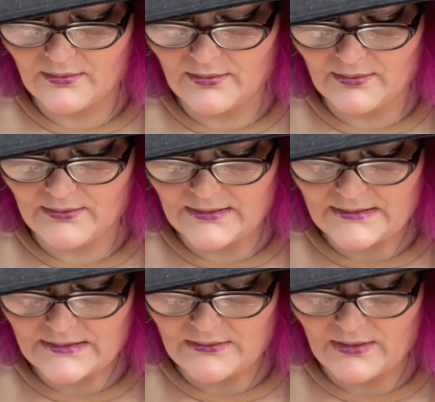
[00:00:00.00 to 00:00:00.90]
And this
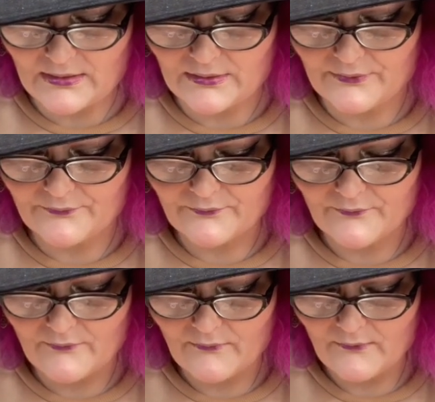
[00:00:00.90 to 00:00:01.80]
is like a
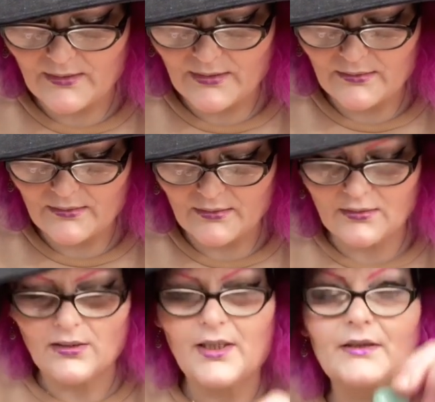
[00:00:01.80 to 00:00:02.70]

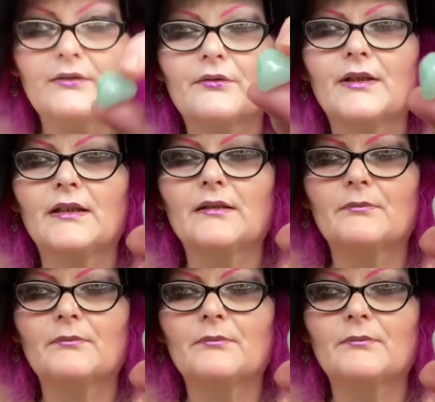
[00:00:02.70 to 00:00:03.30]
light green,